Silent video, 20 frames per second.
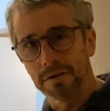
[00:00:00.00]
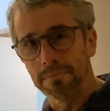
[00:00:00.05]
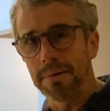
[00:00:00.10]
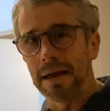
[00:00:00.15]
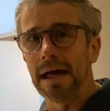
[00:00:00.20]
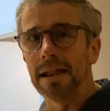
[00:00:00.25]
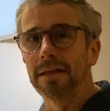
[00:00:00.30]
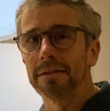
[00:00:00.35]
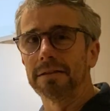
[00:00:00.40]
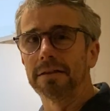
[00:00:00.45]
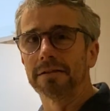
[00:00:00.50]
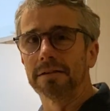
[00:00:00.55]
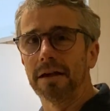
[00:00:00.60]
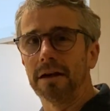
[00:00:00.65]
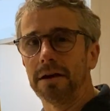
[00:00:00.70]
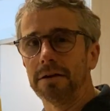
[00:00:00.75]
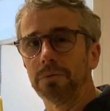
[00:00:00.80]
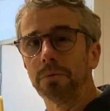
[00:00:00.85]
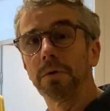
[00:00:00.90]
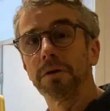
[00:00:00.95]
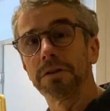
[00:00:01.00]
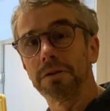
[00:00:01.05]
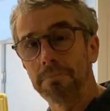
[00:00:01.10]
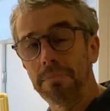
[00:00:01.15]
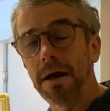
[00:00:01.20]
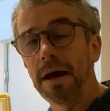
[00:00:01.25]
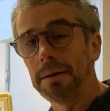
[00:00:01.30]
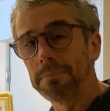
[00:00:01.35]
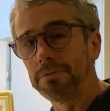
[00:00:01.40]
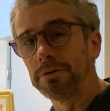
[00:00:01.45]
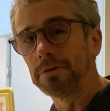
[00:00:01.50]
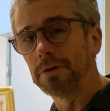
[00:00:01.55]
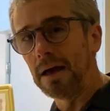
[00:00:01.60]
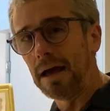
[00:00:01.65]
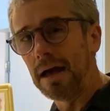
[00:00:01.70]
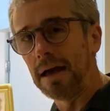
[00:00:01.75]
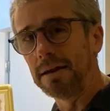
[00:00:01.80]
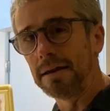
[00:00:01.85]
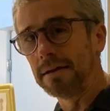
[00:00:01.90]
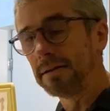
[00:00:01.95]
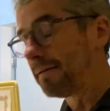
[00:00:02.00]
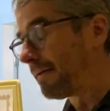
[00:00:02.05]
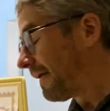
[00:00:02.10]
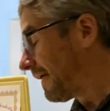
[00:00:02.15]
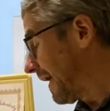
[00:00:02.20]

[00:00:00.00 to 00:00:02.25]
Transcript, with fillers: ballot design, went to Pat Buchanan,